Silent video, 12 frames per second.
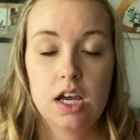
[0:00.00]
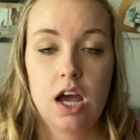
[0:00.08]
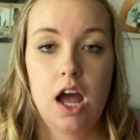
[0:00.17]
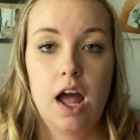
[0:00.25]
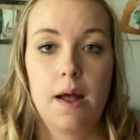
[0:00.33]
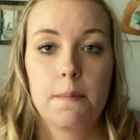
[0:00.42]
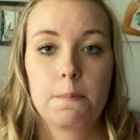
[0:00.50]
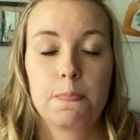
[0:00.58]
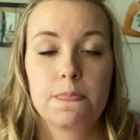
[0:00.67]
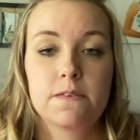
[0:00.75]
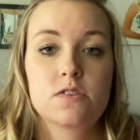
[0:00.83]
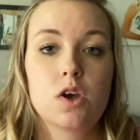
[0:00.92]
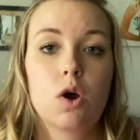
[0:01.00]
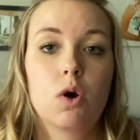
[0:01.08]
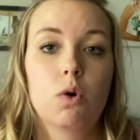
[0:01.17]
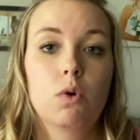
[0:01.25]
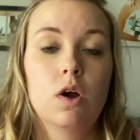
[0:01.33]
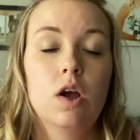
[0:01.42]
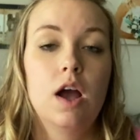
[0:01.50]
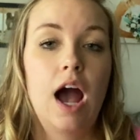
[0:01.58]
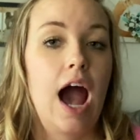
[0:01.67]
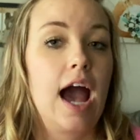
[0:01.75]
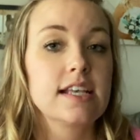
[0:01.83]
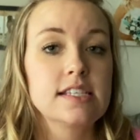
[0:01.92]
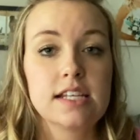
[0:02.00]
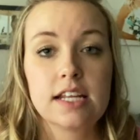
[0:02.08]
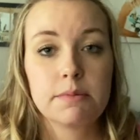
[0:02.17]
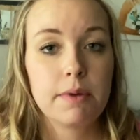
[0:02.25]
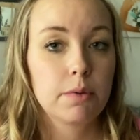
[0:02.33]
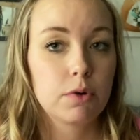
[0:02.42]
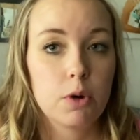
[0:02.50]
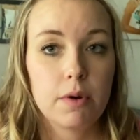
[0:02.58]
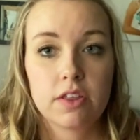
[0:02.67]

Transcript: Um, so I stayed in my robe.